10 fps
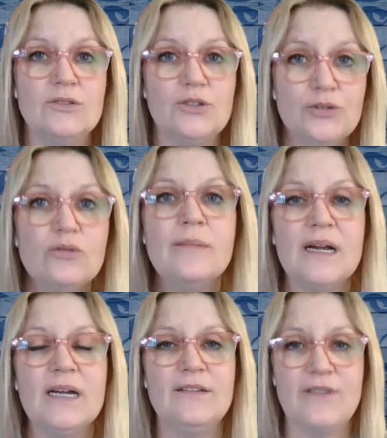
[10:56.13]
true
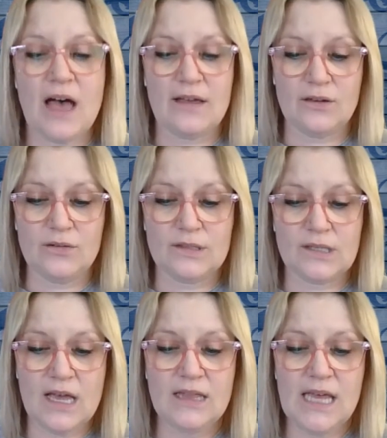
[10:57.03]
American values
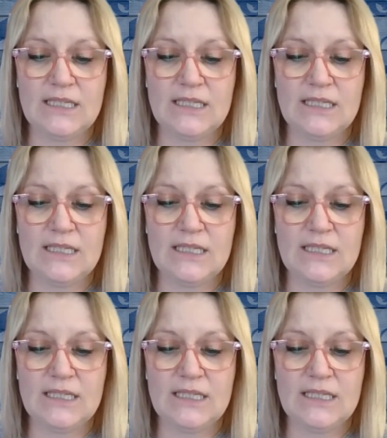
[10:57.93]
and they